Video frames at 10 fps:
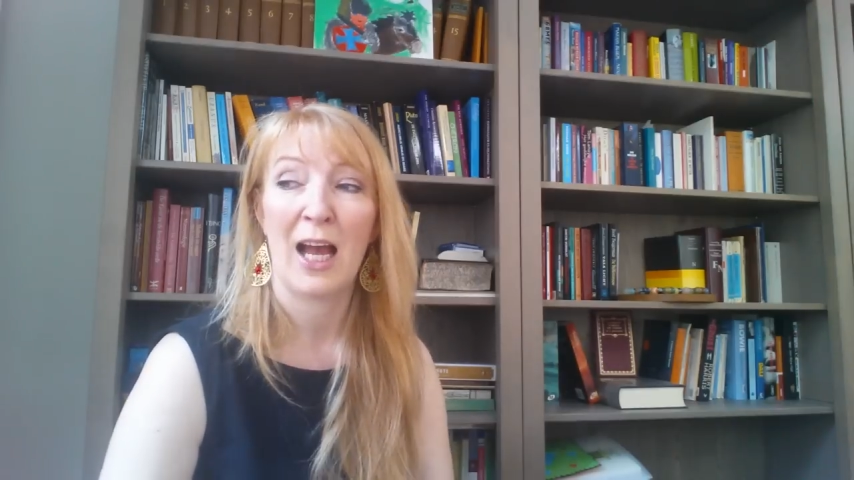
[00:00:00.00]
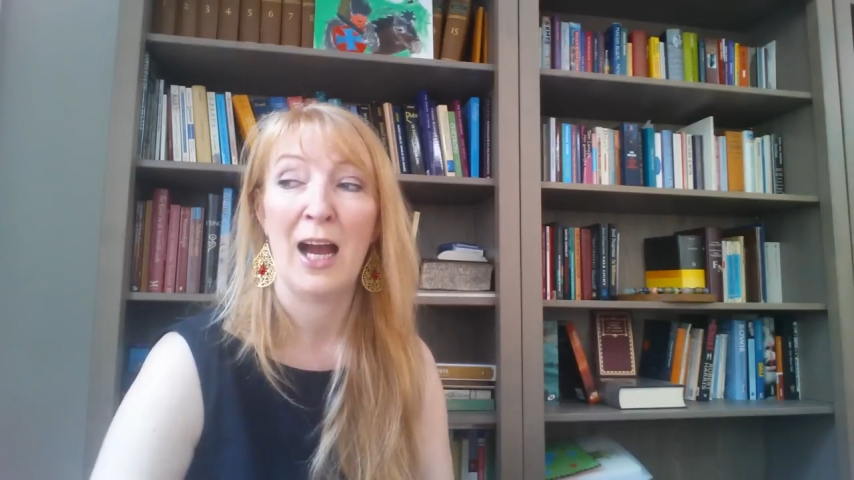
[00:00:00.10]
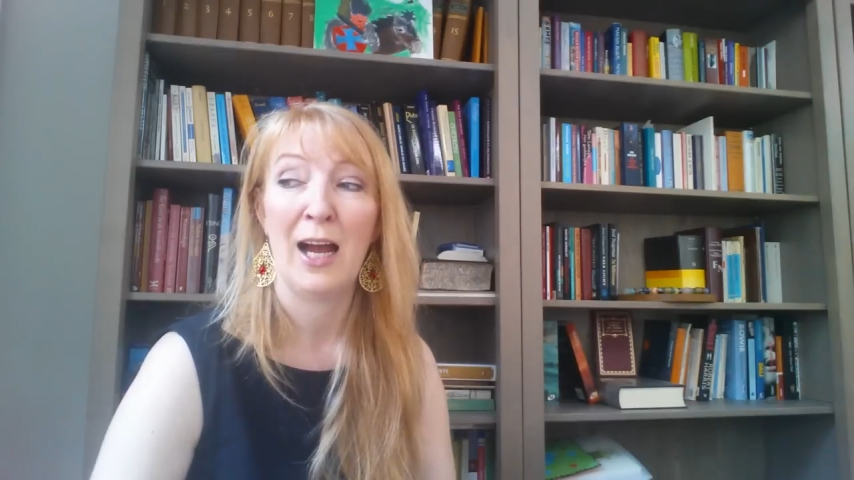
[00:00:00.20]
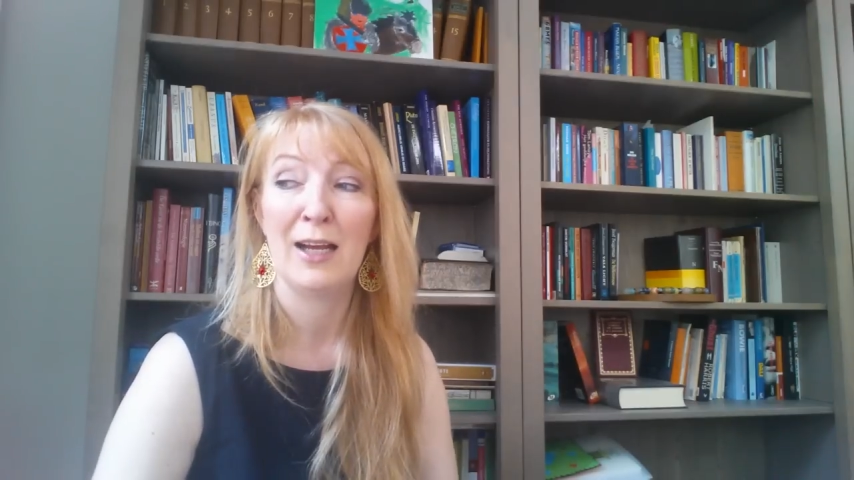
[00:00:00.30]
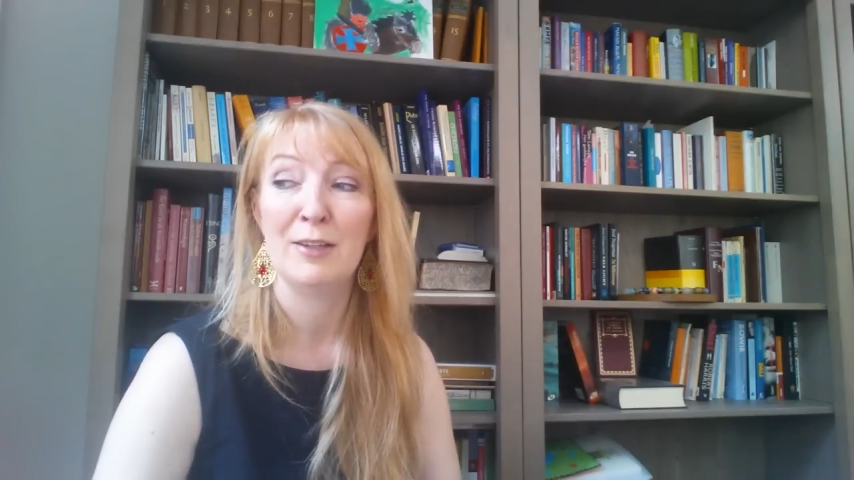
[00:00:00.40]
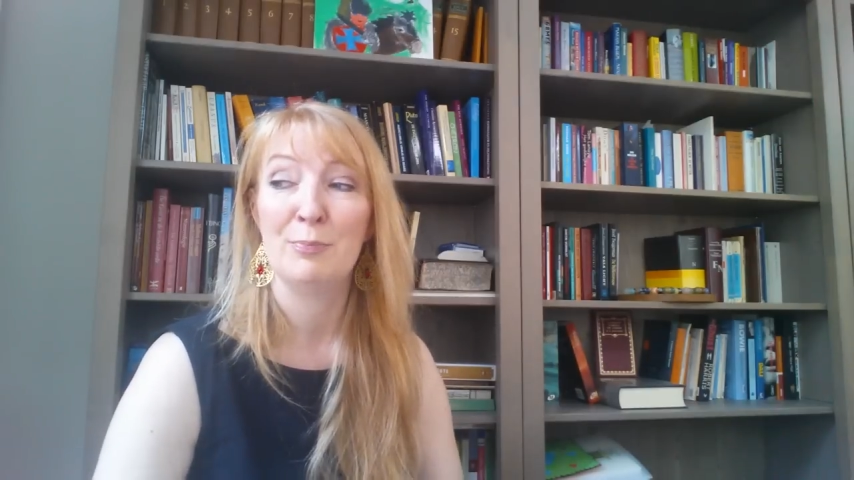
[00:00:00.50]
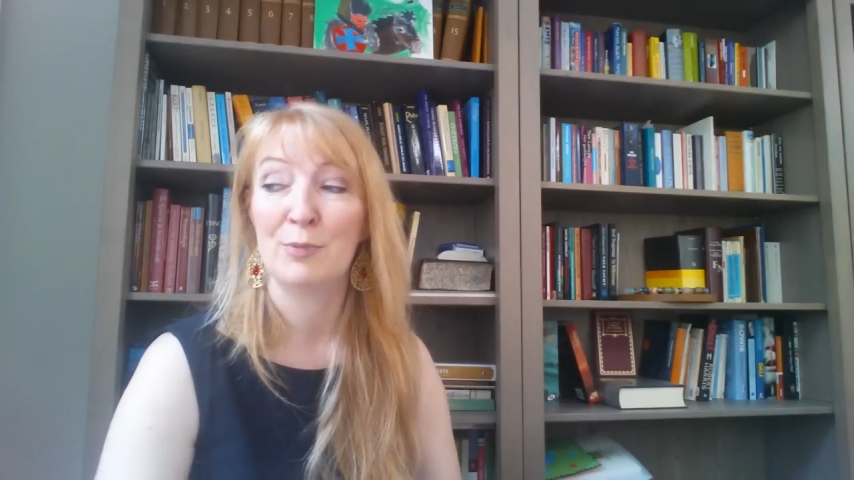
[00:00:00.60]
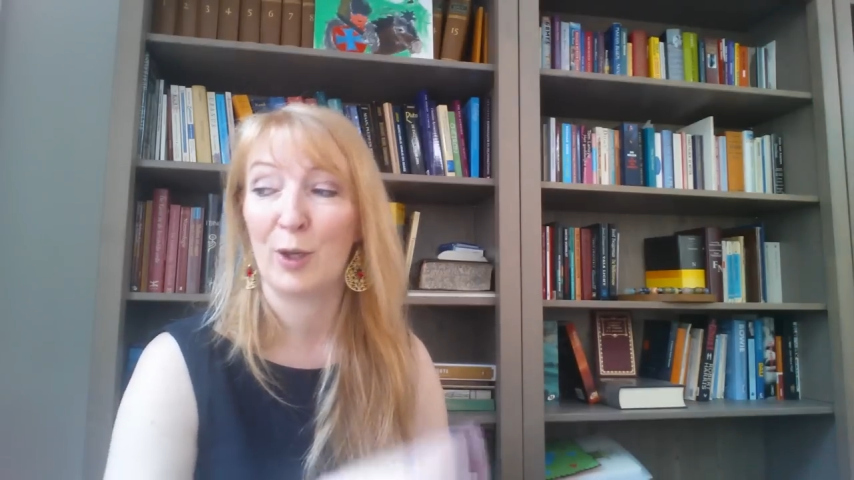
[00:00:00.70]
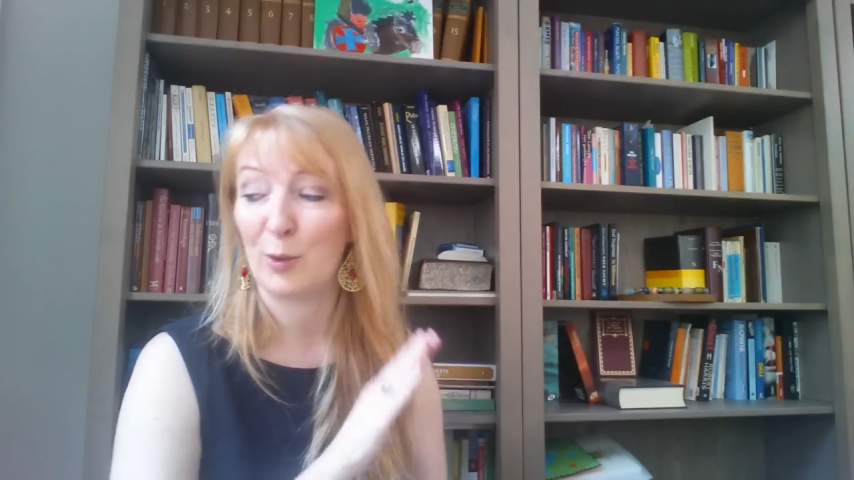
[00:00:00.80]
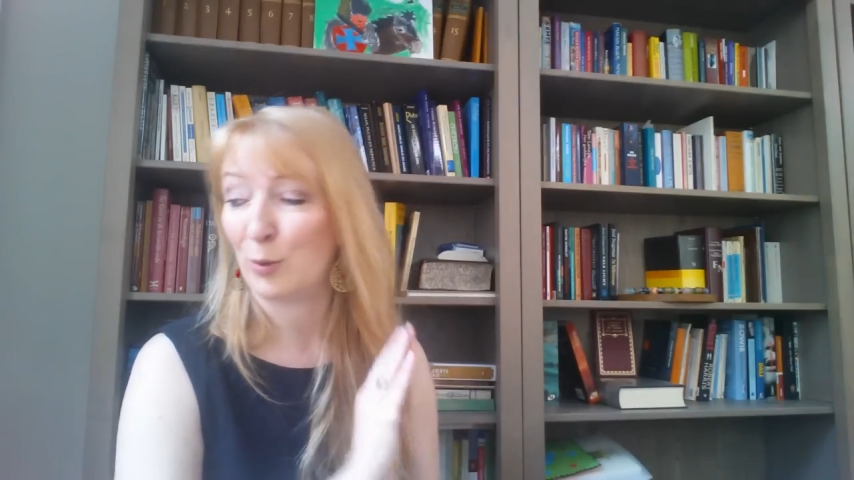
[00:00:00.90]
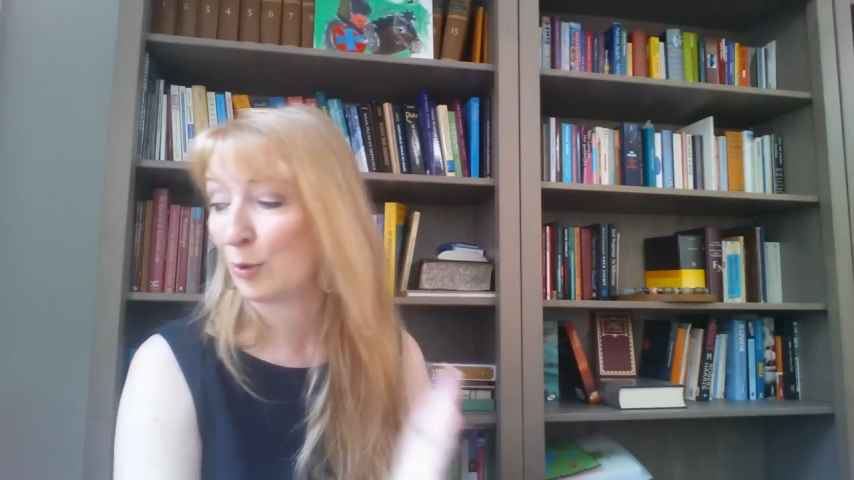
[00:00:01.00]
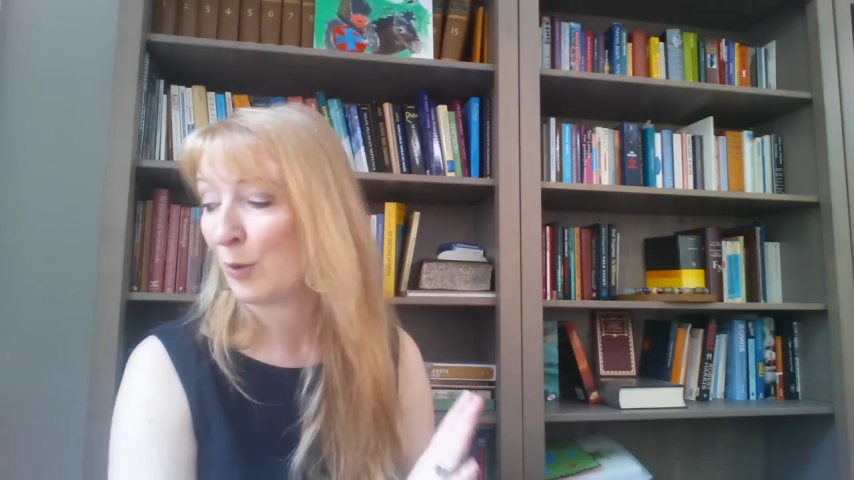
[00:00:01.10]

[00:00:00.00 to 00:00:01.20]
I'm not